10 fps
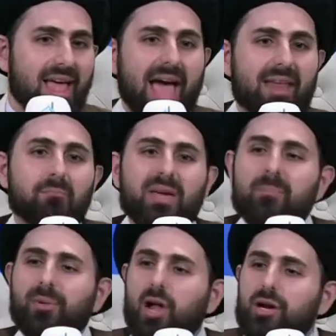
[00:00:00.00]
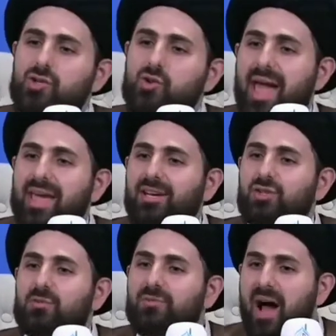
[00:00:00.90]
And people are trying
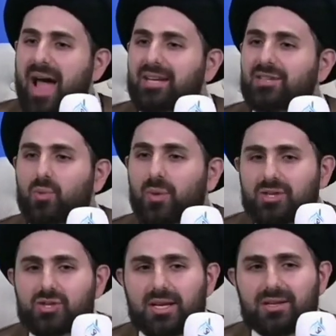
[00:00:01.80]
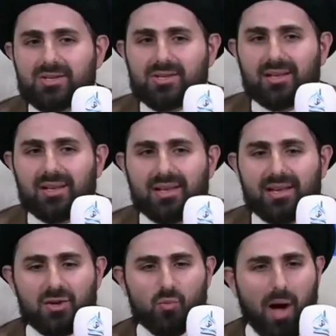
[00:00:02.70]
to find richness
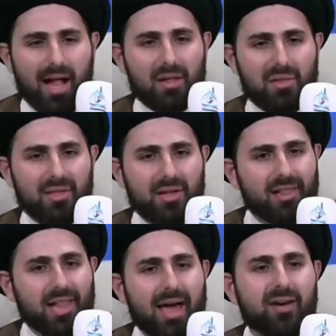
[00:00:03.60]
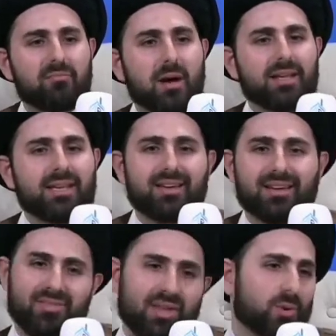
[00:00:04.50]
in wealth, in a lot of money,
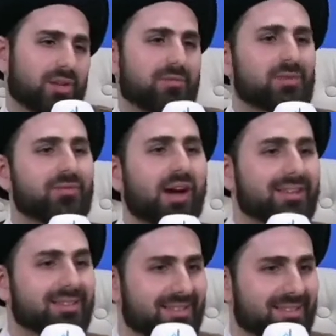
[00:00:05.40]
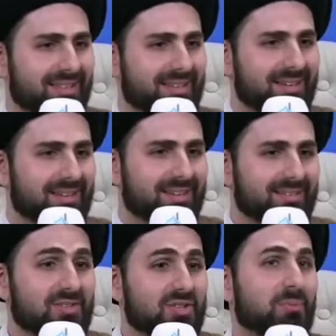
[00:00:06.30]
they will never find it.
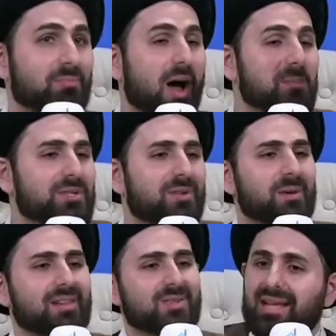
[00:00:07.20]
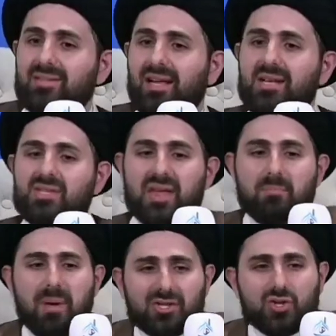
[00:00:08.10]
This is a promise from Allah. Tell us the
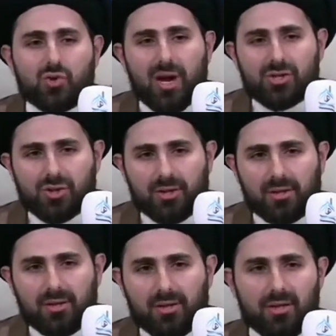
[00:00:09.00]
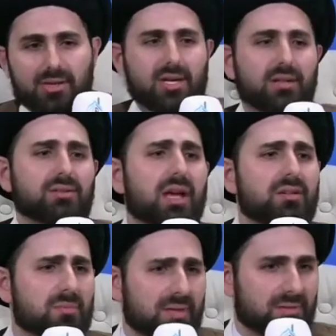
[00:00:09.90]
best treasure is
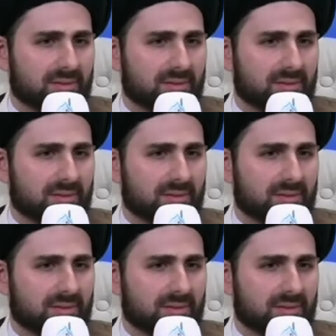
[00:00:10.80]
contentment.